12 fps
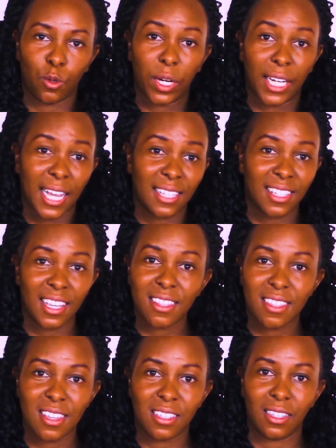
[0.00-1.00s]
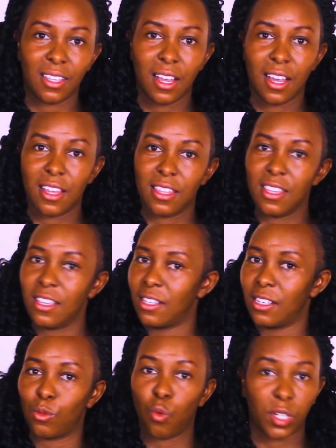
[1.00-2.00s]
When I say this
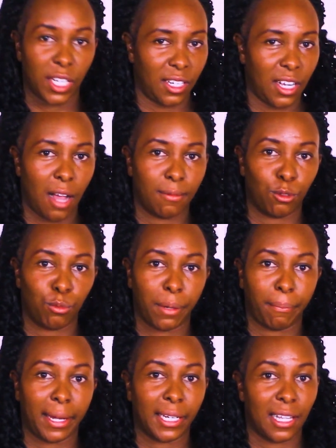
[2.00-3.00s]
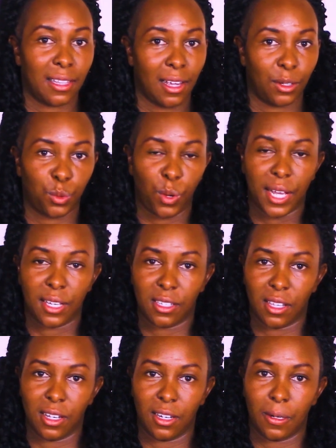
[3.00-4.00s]
is what had come to my mind, and that's why I
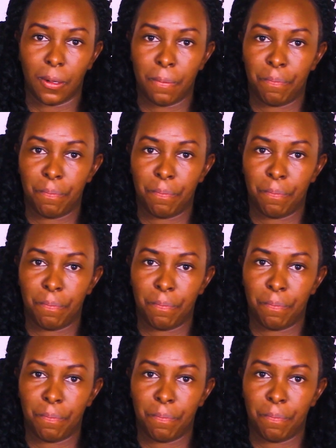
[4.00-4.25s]
said it.